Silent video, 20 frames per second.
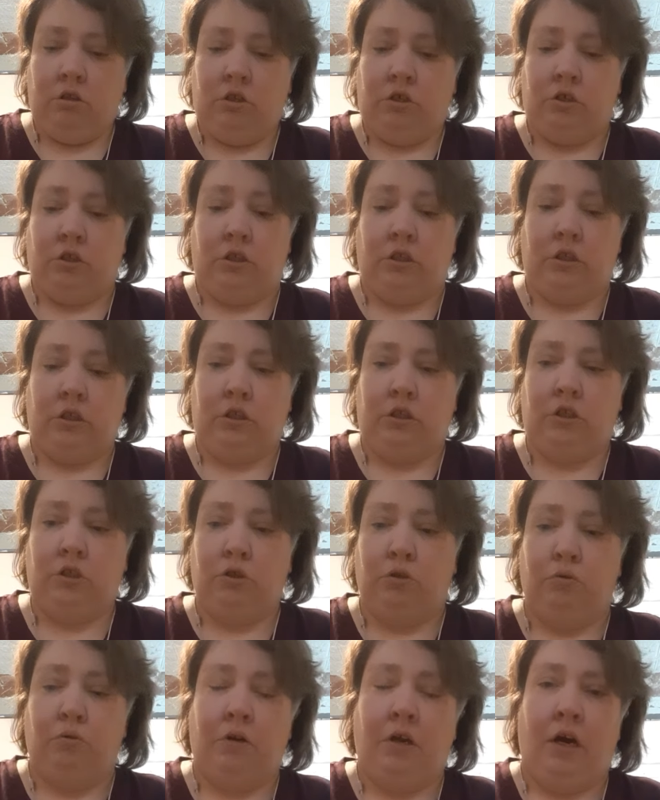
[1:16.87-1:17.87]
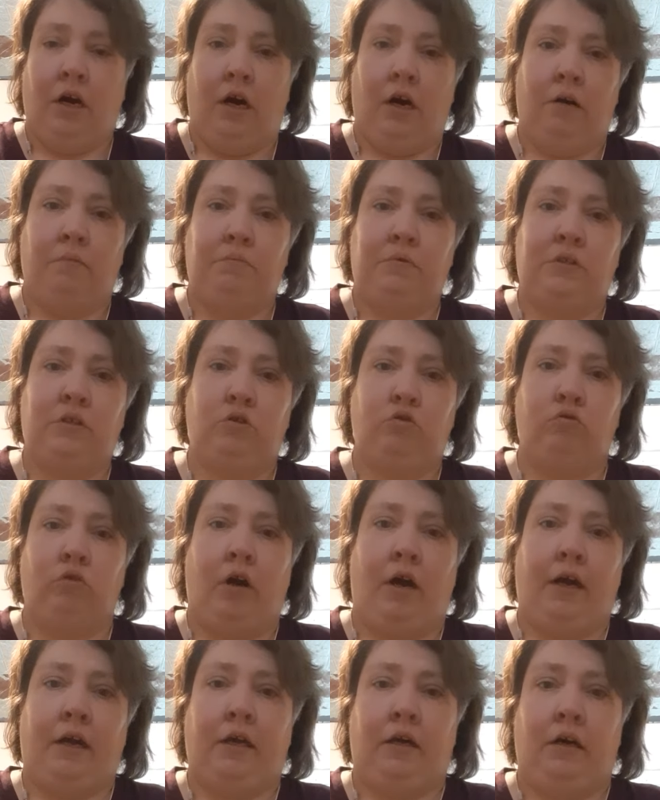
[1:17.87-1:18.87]
To the 2 cups,
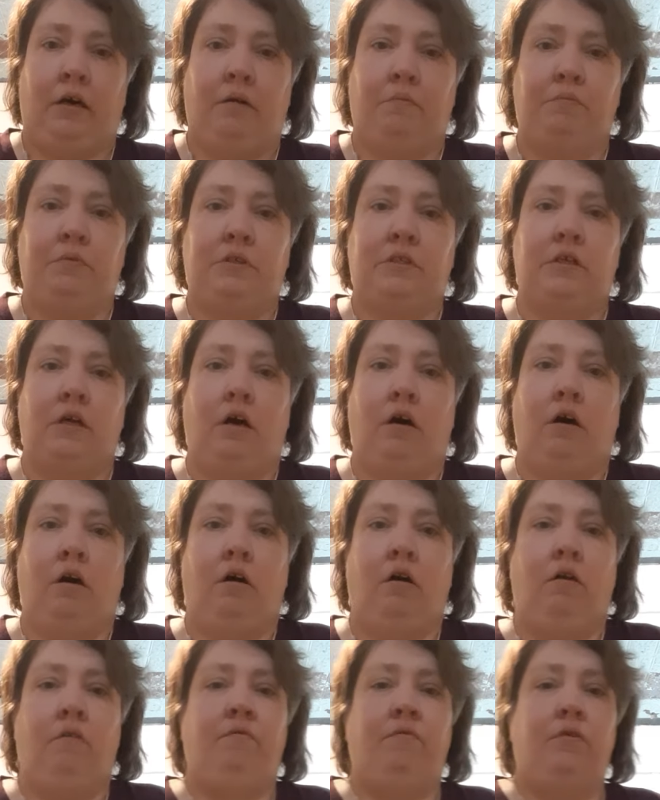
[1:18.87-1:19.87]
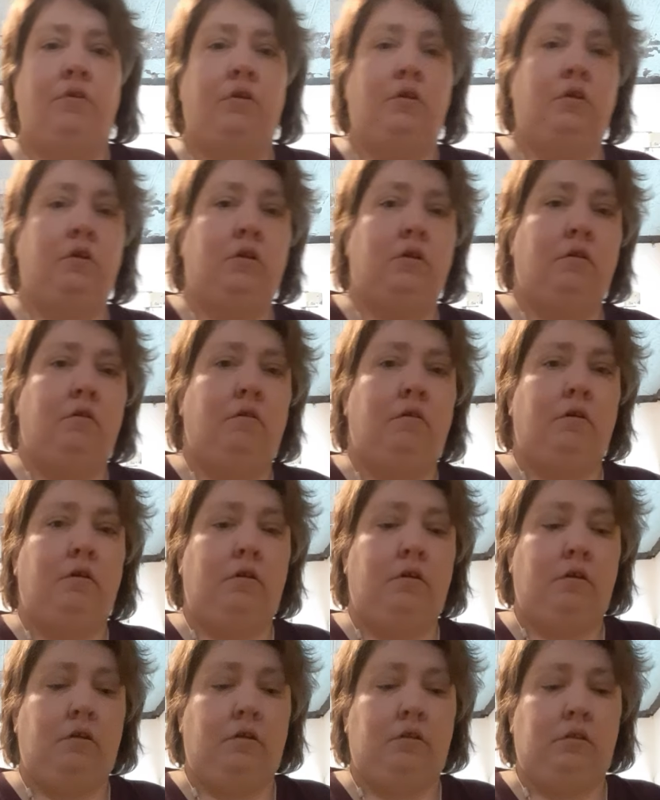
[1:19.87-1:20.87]
dry cups of
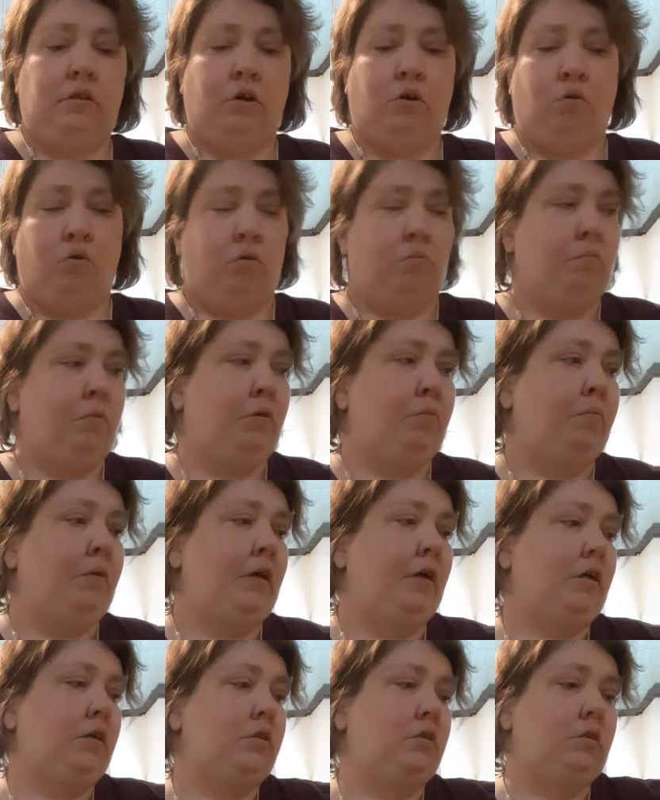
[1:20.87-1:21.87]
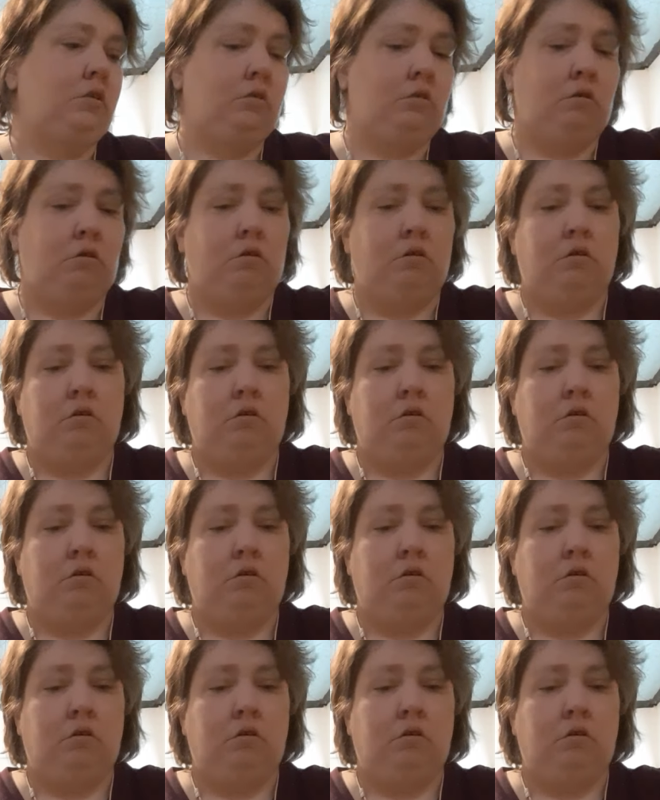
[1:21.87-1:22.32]
the cornmeal mix.